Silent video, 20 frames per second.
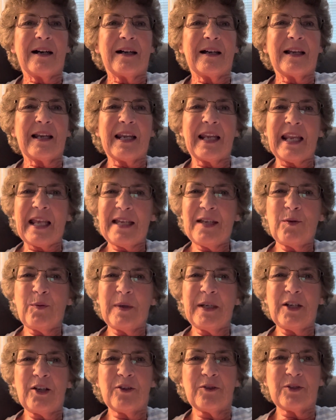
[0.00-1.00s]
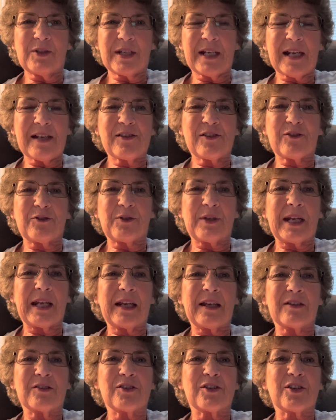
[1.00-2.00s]
like we heard yesterday
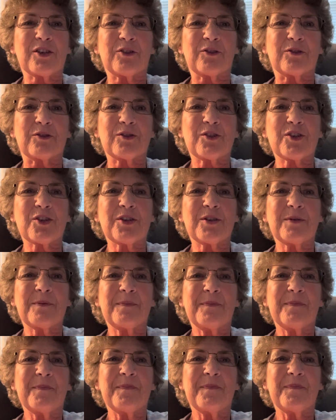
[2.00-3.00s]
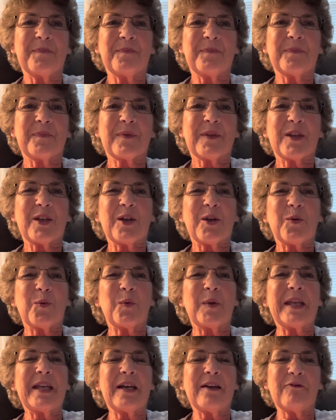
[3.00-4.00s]
in church,
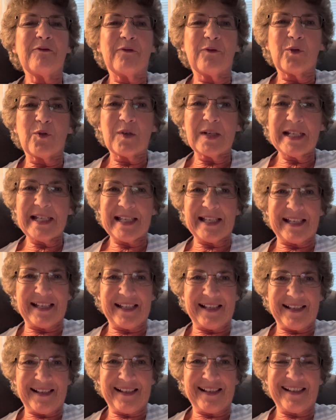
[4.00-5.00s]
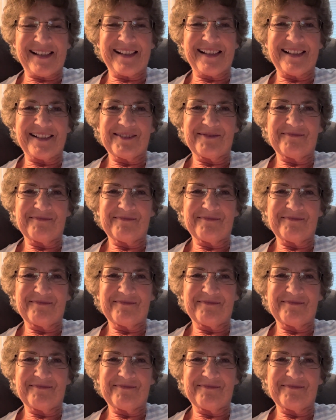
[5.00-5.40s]
we have voices